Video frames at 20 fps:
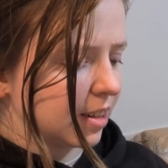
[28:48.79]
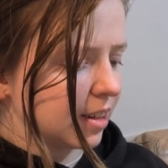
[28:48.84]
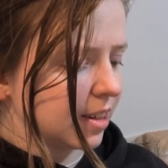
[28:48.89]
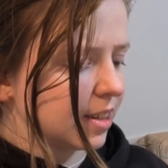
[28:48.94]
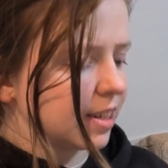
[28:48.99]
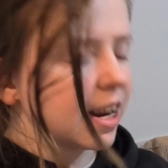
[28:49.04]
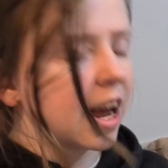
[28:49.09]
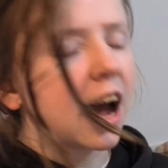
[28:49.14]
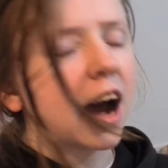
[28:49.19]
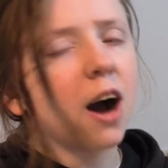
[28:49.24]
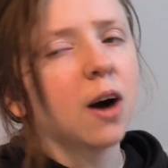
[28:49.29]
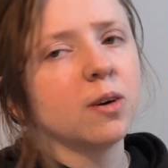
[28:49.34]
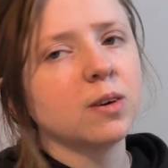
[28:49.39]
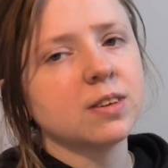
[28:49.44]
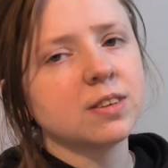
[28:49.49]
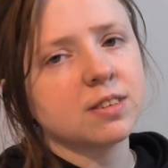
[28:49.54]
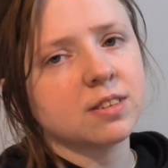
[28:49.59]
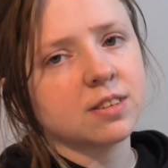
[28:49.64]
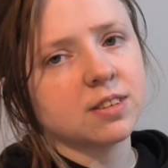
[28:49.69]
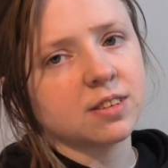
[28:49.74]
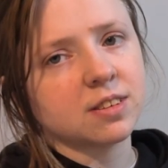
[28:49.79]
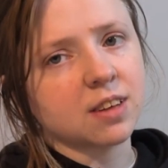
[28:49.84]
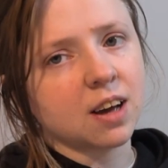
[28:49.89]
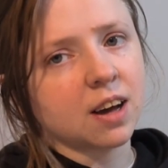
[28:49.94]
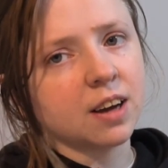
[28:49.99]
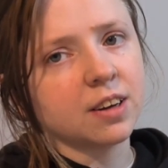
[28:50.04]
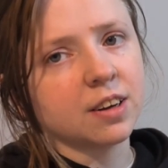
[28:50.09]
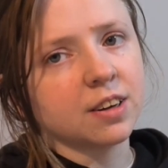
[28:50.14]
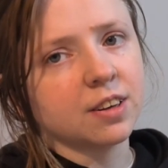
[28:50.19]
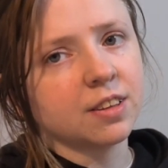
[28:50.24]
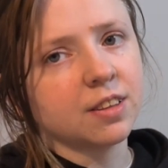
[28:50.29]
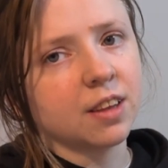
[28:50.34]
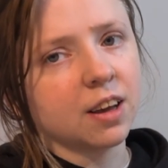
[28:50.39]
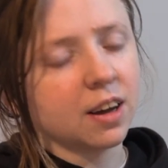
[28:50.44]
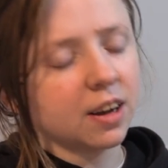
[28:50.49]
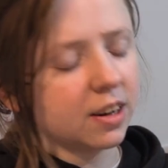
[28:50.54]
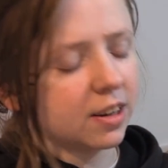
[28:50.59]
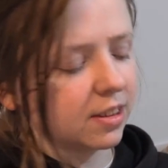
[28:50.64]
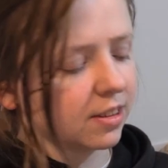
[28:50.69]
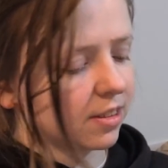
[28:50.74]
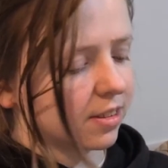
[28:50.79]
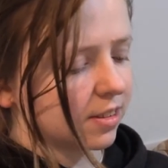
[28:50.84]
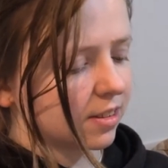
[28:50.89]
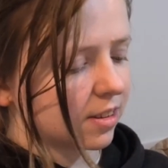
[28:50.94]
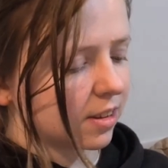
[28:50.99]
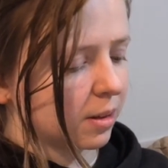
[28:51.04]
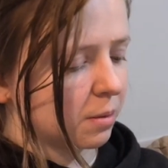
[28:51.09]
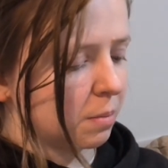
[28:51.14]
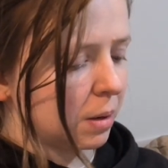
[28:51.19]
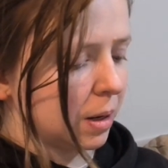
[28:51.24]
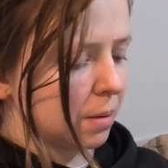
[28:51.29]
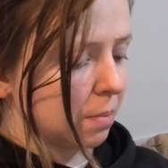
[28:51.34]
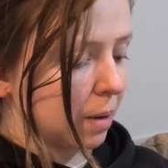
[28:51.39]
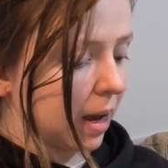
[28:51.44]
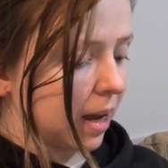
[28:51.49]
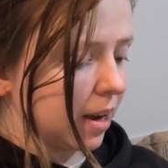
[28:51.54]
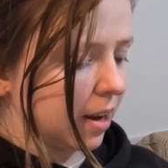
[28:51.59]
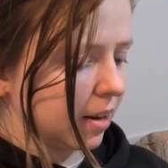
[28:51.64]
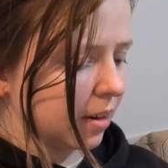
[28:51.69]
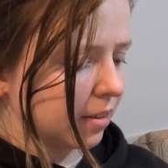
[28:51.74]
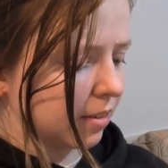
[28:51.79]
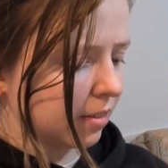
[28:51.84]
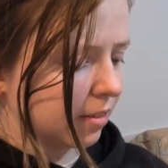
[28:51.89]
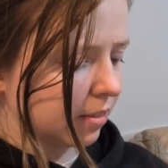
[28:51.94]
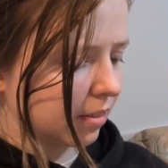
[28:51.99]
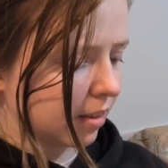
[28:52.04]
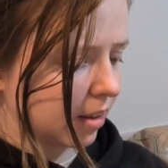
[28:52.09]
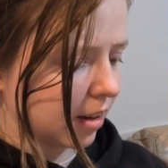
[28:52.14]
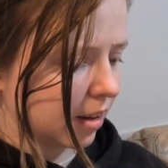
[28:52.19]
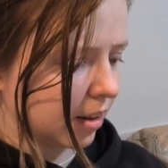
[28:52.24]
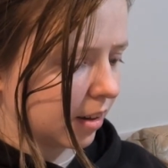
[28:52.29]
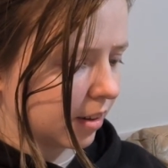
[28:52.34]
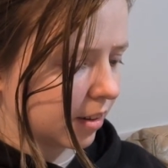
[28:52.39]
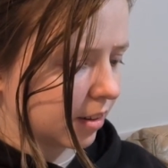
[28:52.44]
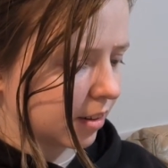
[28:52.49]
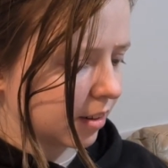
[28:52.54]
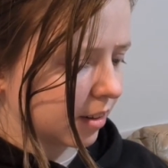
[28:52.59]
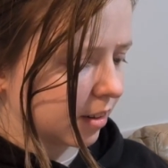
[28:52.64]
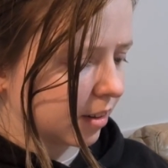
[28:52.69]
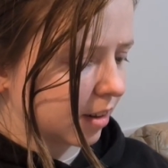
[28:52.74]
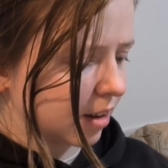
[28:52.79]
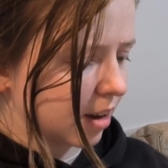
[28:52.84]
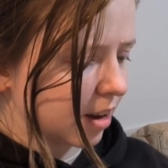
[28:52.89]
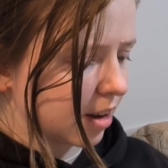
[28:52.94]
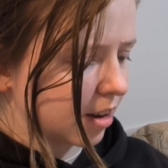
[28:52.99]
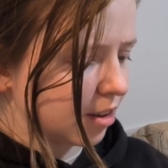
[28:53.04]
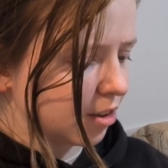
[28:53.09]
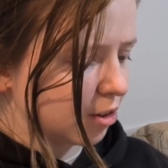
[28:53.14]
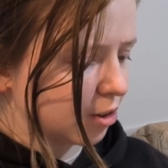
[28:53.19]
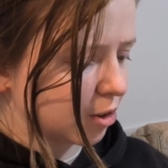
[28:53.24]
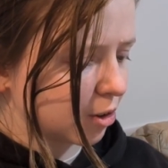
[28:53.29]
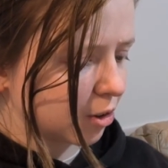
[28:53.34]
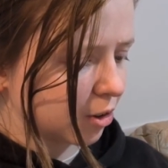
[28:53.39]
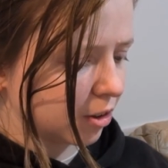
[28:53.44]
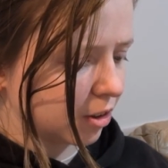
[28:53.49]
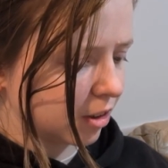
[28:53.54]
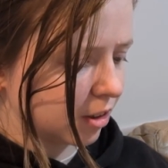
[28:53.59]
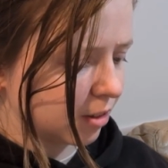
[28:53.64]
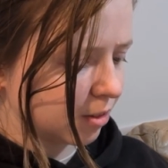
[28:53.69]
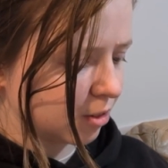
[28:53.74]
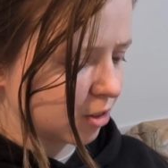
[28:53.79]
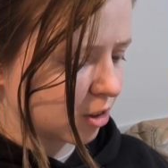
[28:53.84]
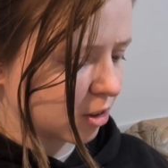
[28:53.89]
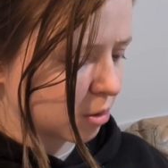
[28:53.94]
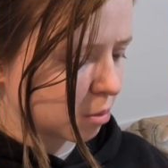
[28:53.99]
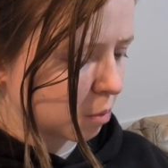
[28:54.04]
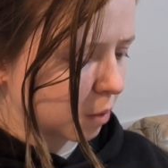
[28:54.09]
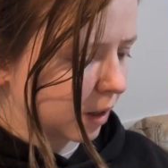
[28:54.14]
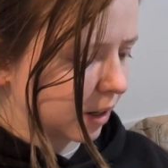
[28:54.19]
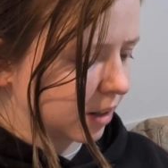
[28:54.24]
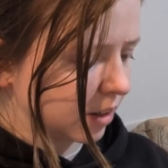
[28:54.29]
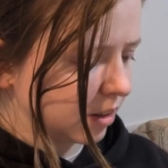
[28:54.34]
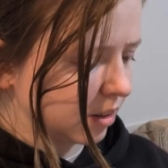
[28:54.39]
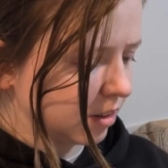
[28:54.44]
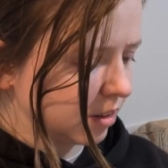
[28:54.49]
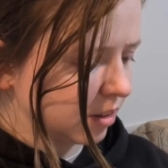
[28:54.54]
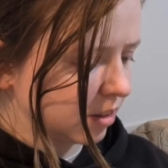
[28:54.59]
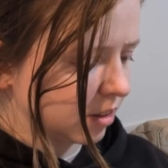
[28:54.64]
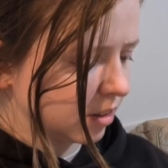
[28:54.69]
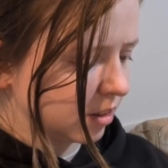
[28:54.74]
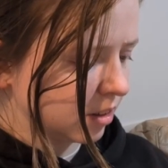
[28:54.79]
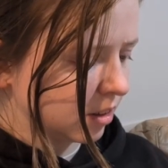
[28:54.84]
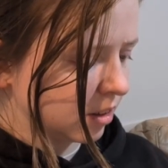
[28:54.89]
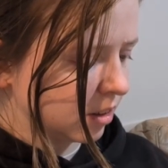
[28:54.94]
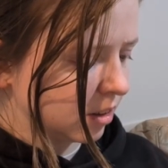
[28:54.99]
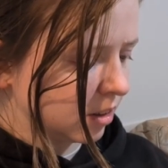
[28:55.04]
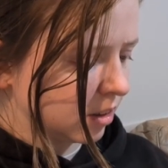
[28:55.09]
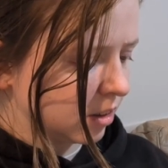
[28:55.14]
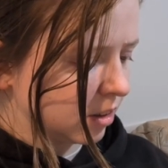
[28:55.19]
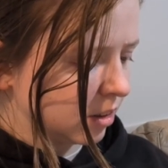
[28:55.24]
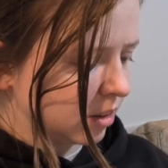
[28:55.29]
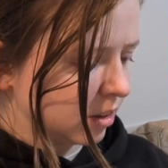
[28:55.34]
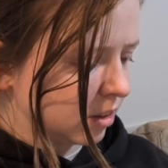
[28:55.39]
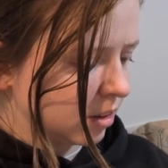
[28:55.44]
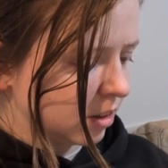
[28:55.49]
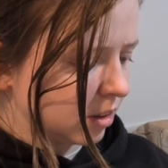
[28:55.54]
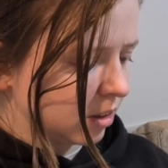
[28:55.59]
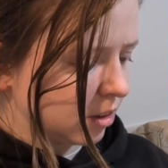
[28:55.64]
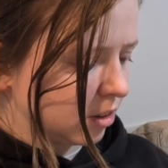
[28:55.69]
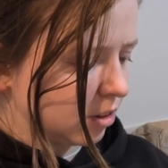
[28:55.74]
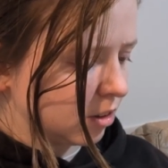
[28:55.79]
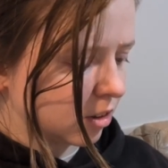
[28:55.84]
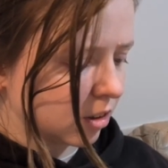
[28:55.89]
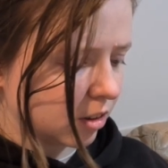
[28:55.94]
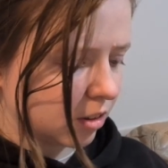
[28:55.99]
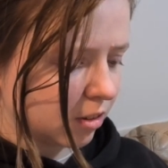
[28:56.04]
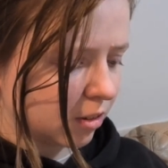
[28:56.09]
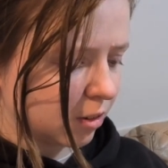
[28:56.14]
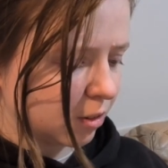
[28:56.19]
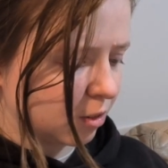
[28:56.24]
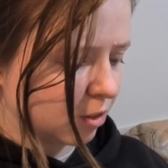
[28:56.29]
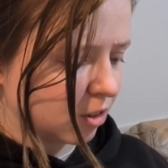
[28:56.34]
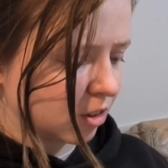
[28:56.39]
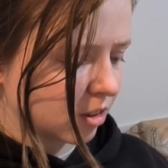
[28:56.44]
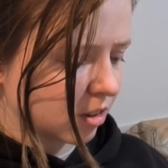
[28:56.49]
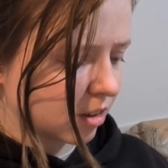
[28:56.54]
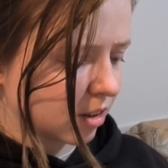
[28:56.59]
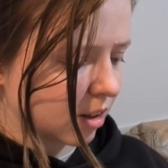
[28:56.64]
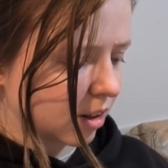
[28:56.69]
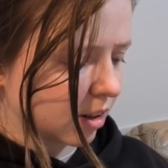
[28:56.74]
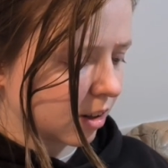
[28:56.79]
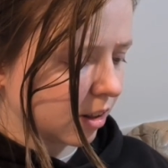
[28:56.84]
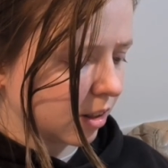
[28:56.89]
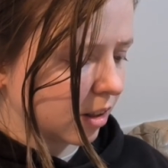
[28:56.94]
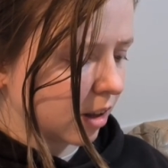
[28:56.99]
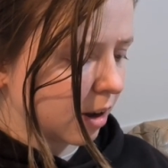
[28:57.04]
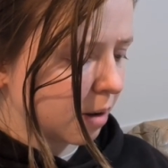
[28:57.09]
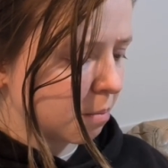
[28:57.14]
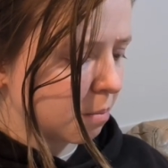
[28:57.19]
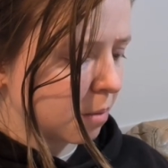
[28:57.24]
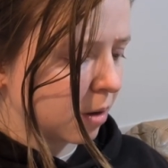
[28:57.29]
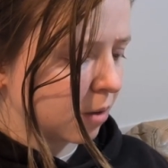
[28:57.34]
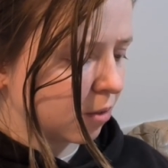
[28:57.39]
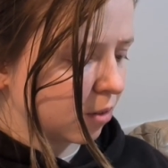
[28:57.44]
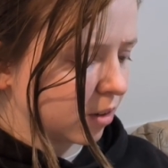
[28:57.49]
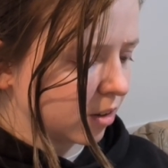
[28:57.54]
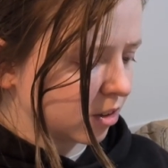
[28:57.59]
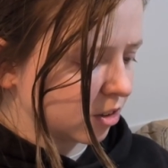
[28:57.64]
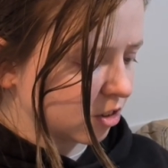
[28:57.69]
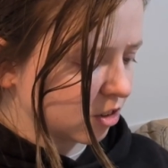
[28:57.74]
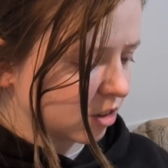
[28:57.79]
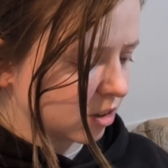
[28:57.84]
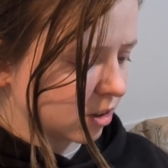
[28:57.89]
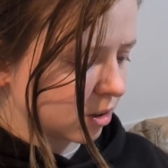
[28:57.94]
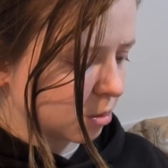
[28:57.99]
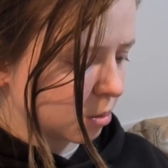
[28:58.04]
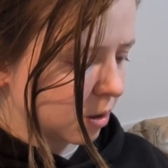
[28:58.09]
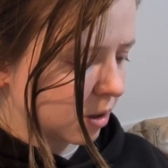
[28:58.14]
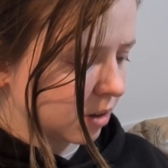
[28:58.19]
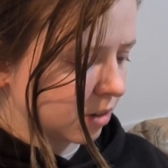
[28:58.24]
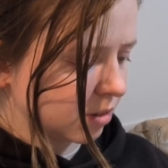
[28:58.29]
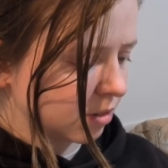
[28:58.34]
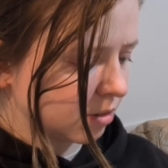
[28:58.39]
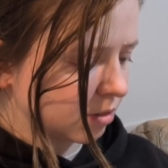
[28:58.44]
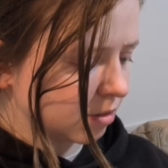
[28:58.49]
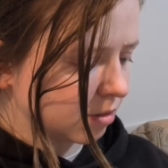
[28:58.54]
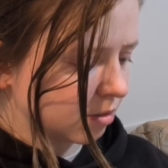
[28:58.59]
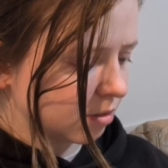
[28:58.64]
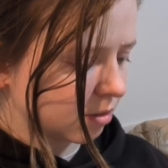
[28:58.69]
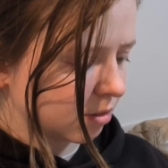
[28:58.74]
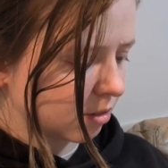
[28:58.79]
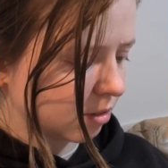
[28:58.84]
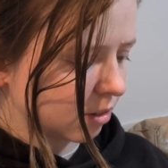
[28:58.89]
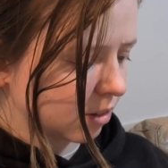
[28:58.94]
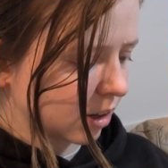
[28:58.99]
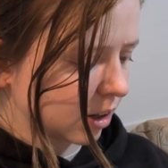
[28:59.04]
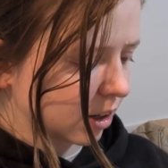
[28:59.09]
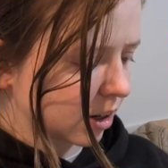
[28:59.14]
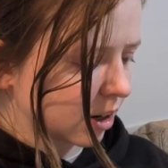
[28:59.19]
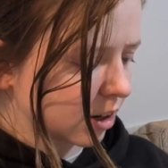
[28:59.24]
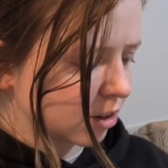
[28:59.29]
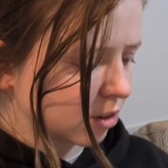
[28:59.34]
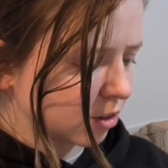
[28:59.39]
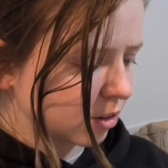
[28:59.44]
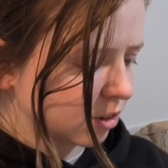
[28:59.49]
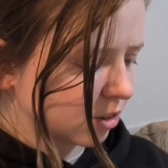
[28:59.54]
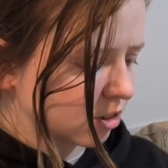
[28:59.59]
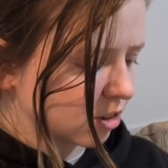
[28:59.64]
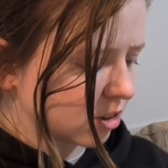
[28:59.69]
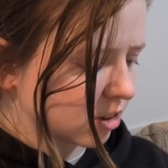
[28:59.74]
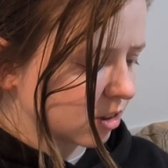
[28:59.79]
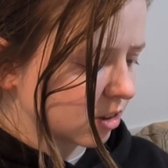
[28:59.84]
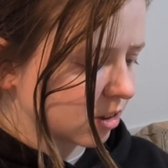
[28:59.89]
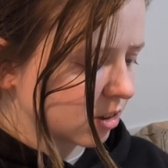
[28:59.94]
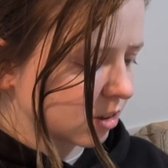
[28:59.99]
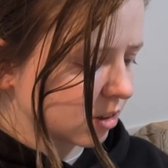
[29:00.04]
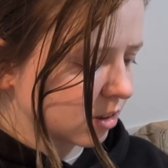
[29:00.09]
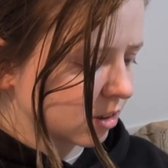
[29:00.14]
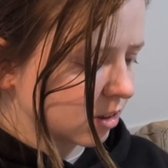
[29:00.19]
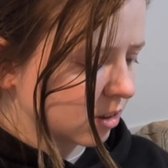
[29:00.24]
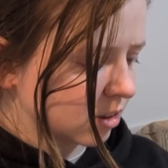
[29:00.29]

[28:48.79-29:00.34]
now it's decided that it's gonna be a pain. Like, you couldn't have just waited. You couldn't have just like let me finish this one. Like, I couldn't just,